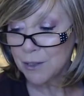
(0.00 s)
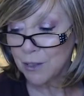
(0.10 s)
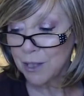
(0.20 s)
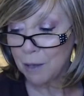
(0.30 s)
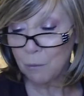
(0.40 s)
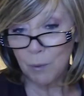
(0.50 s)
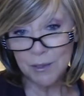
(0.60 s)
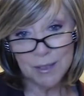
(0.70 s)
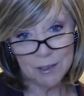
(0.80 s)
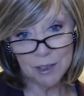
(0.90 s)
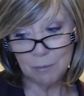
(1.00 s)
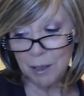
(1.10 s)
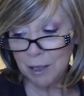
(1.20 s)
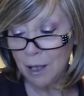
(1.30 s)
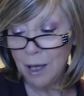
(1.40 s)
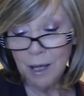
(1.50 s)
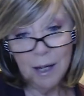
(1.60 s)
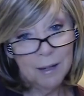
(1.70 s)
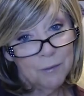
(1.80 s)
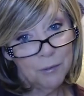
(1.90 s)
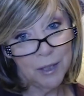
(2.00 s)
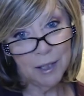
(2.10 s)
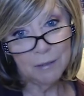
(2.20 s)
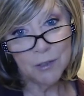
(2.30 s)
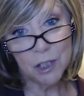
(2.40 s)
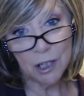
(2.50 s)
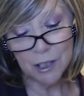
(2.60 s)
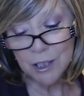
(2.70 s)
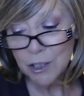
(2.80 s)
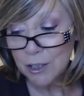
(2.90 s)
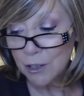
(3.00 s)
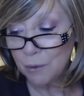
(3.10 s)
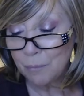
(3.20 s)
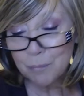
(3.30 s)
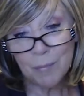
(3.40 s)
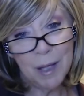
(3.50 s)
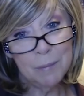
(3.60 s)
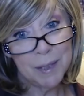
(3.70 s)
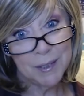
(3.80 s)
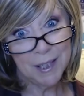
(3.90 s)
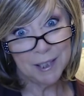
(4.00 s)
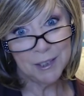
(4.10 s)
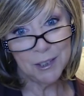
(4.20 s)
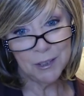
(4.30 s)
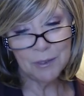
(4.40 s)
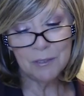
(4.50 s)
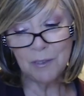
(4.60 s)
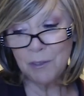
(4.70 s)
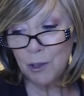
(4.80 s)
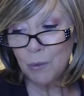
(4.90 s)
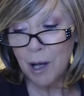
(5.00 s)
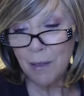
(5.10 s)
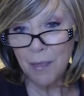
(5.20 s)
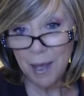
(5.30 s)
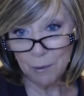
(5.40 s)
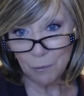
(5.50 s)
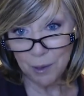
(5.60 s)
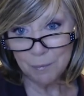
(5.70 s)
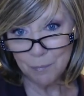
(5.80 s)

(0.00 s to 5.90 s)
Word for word: So that was sent to me uh, free of charge, so I'm excited to do a review on that one.